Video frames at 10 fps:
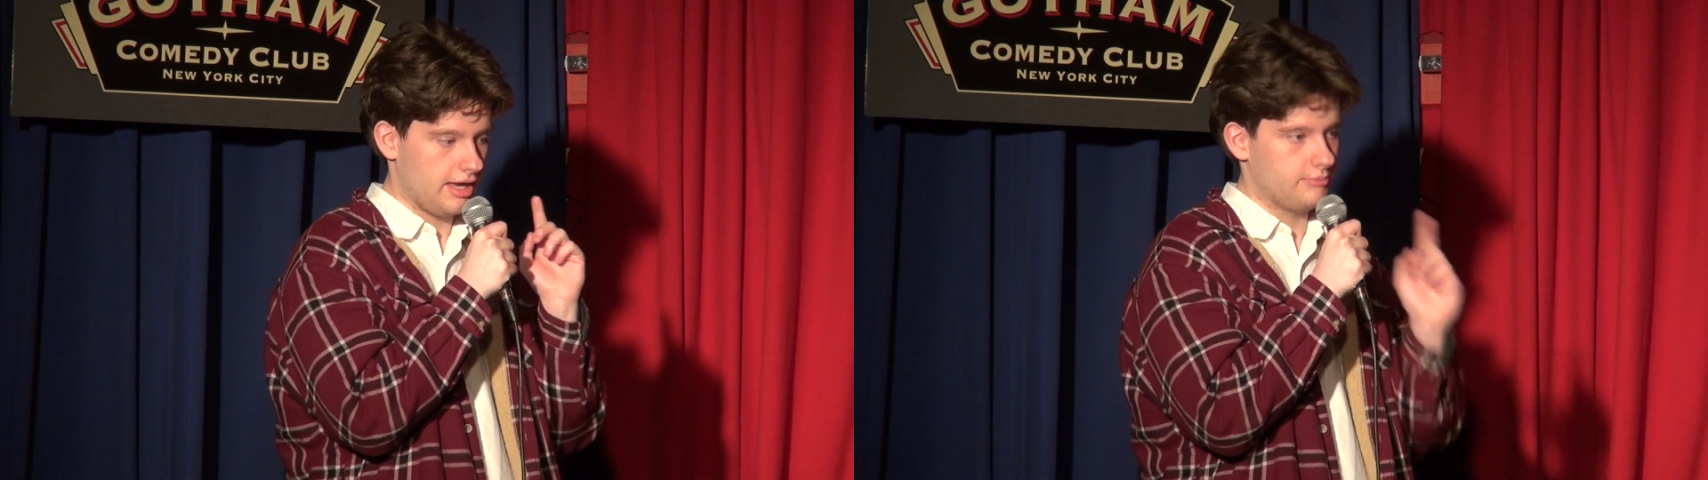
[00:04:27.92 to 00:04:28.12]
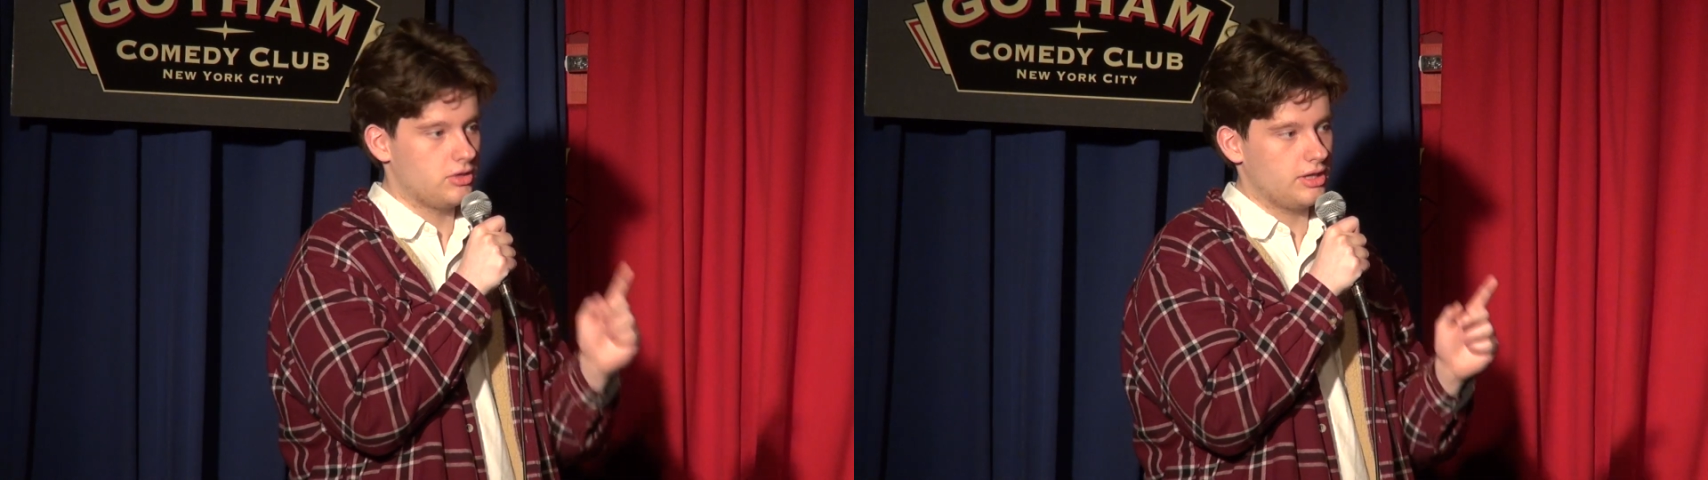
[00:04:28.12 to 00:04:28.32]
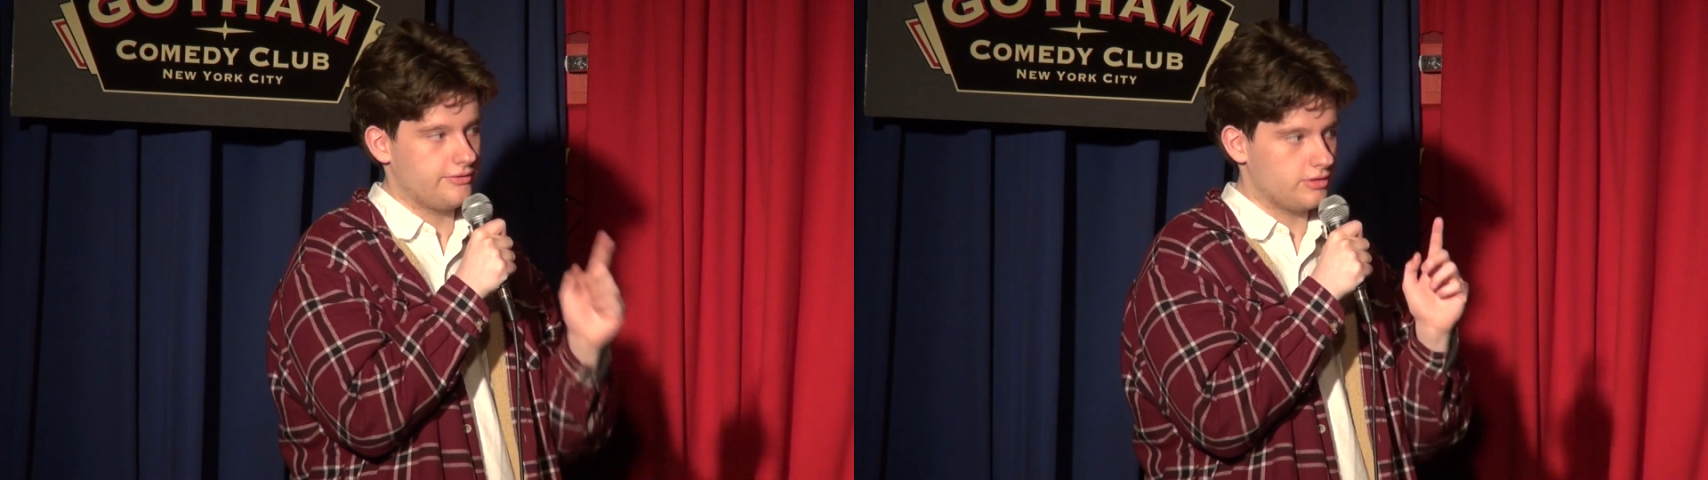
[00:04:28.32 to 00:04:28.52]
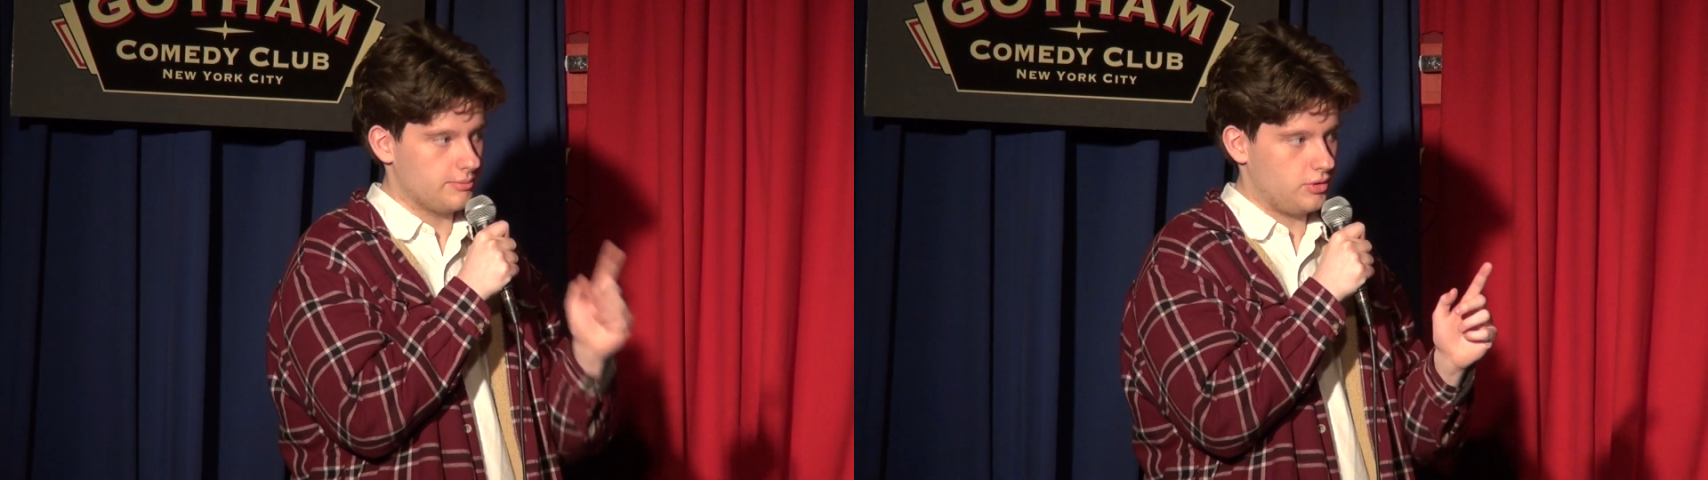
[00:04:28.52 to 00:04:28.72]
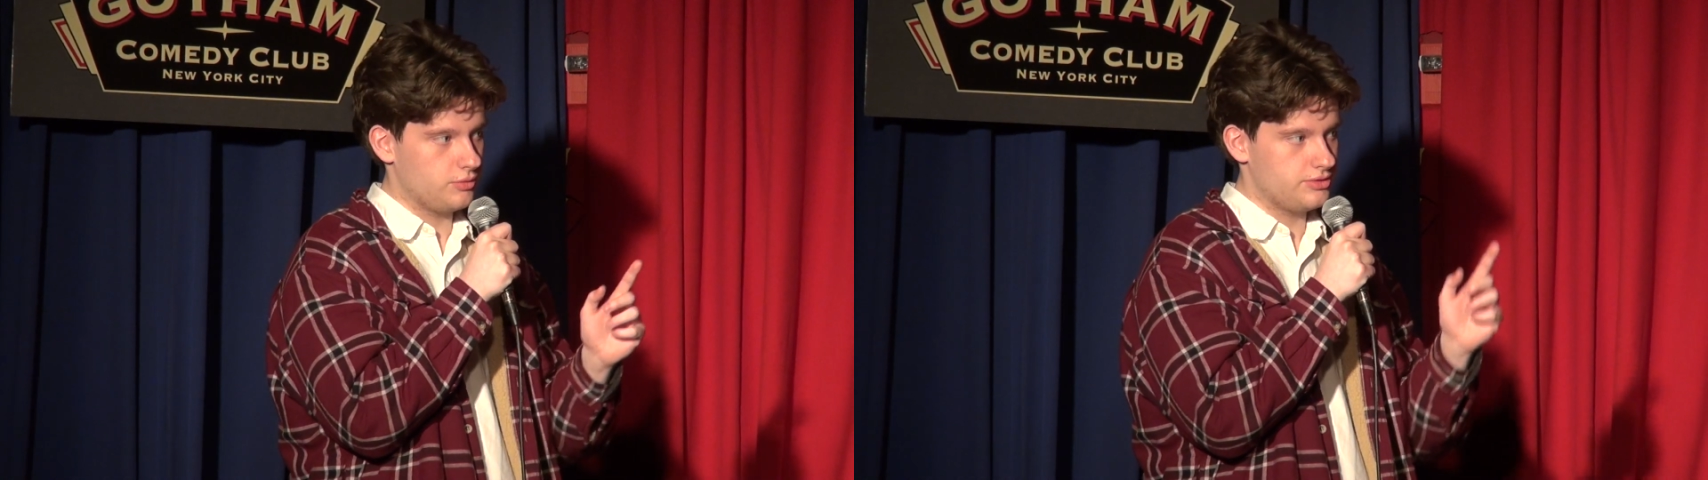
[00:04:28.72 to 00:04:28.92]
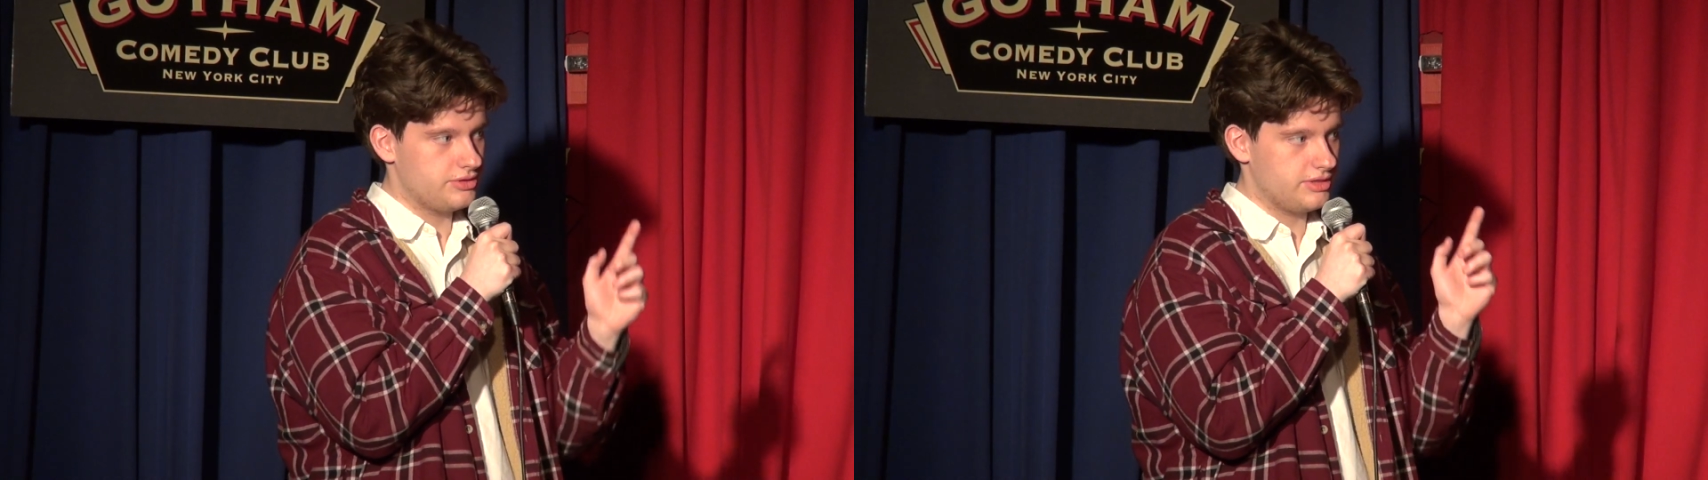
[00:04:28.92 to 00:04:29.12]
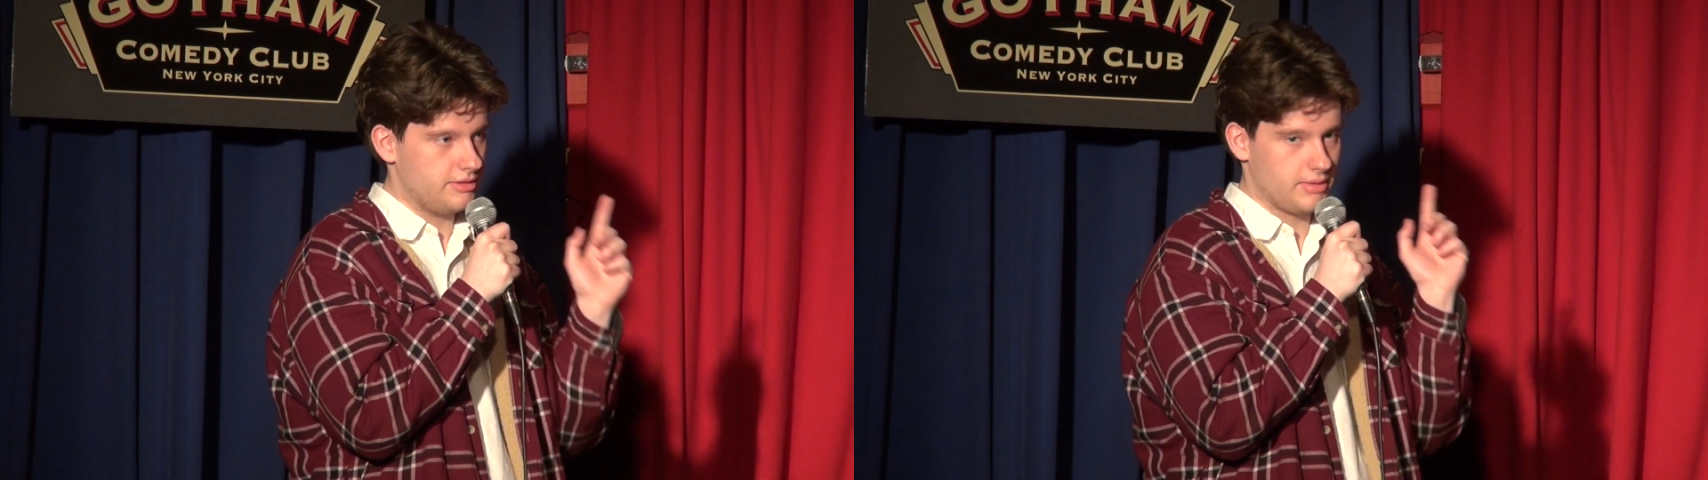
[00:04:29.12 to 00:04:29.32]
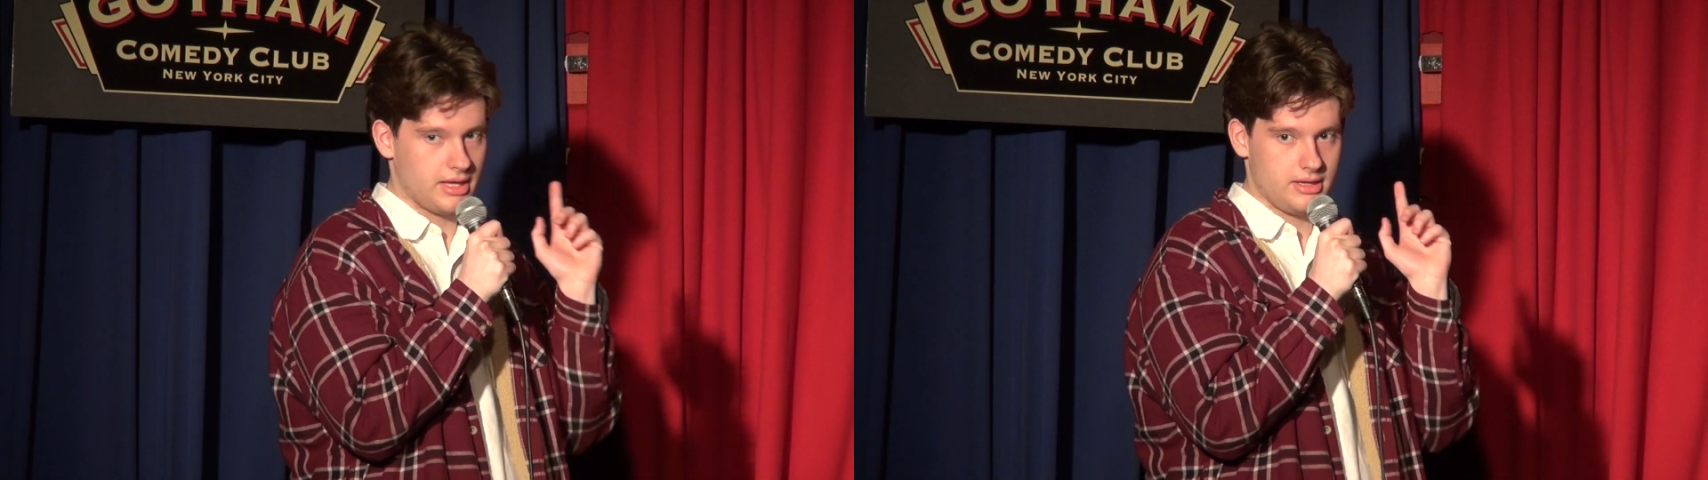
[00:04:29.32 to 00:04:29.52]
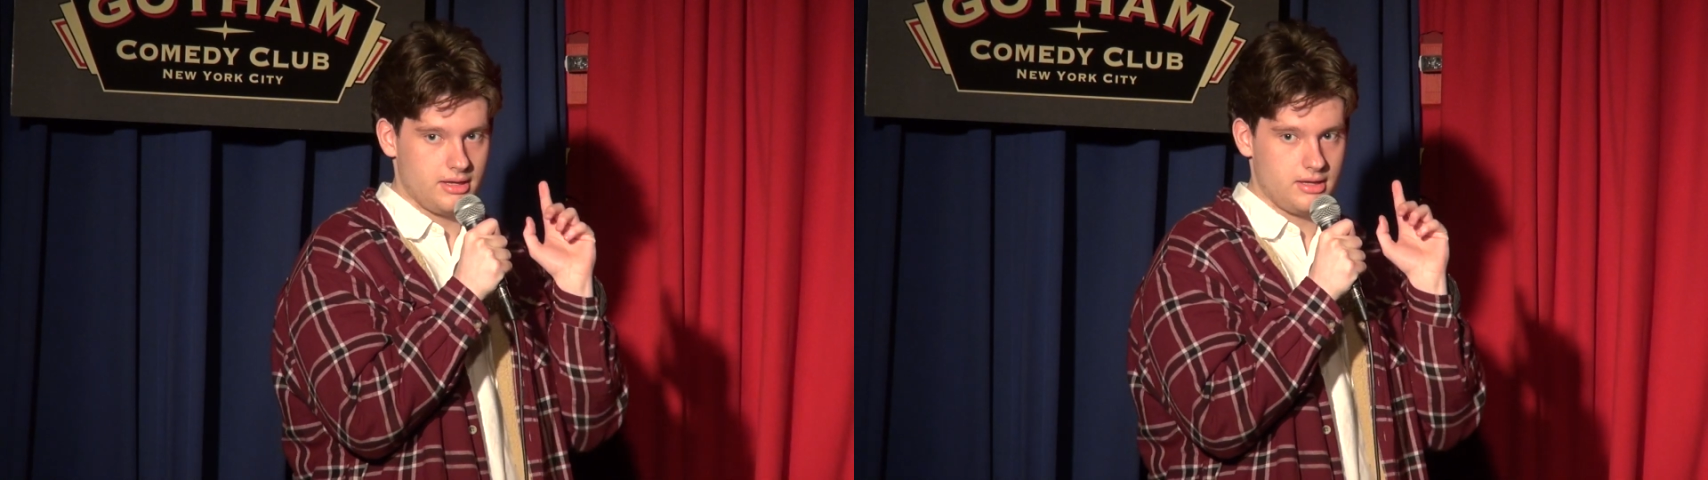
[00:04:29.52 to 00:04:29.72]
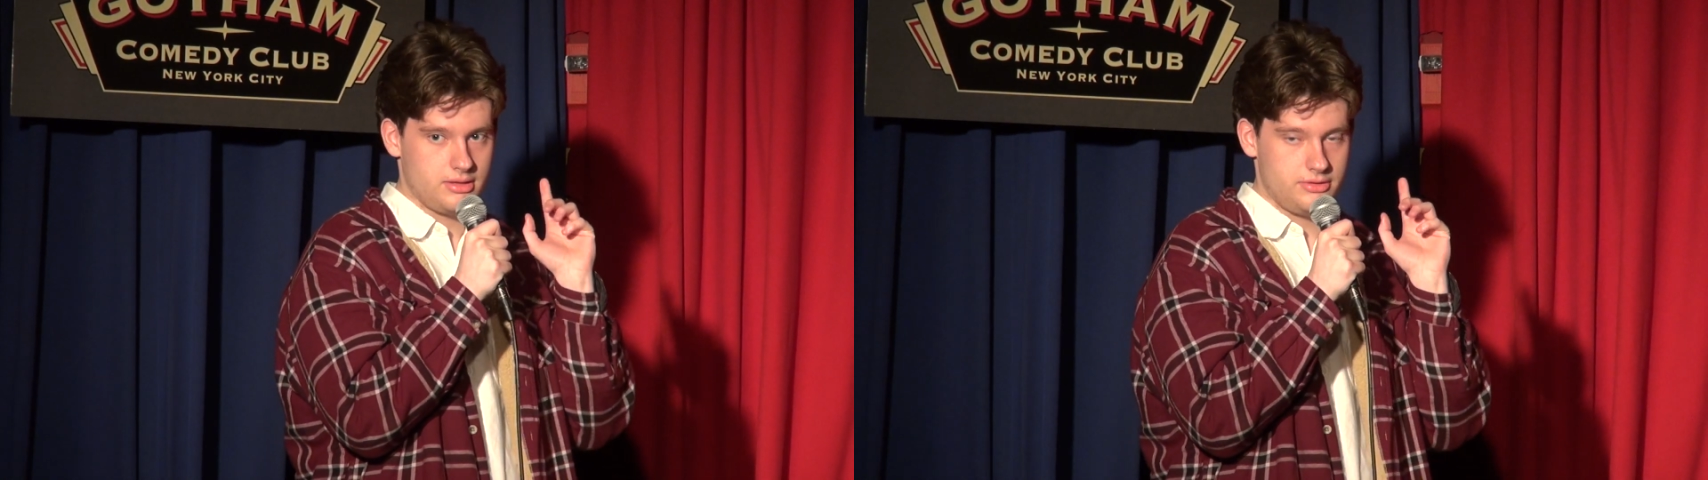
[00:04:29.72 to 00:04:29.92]
I'm running for a post in
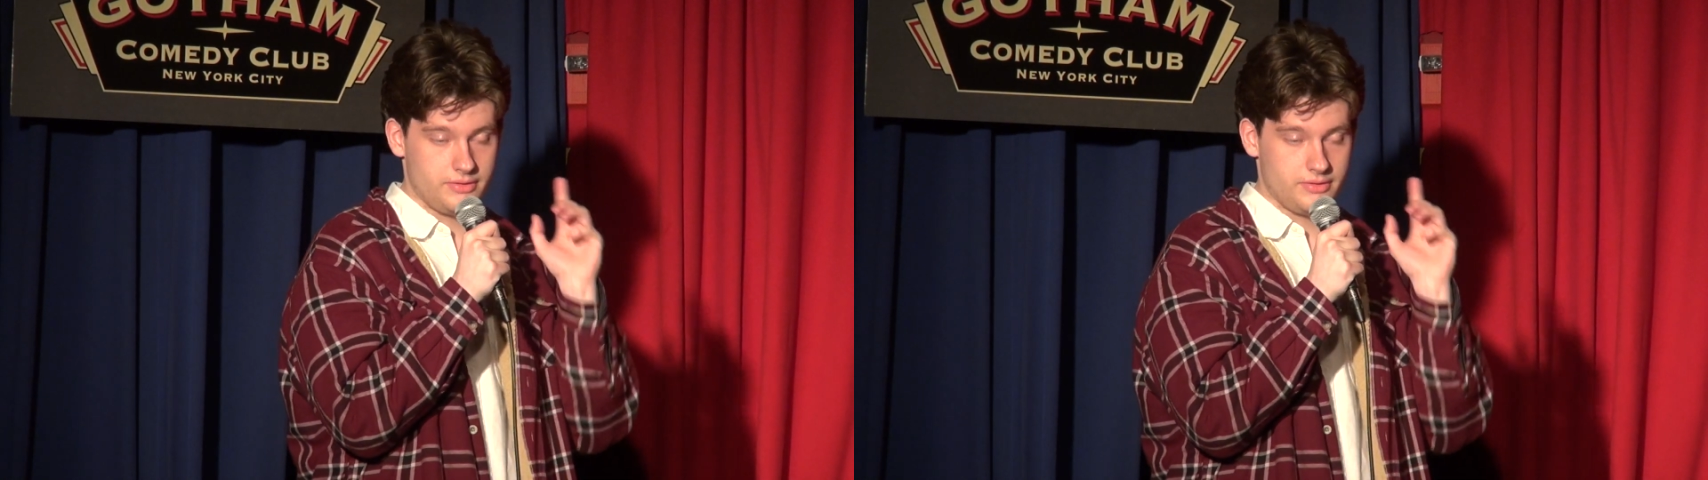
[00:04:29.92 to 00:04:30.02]
my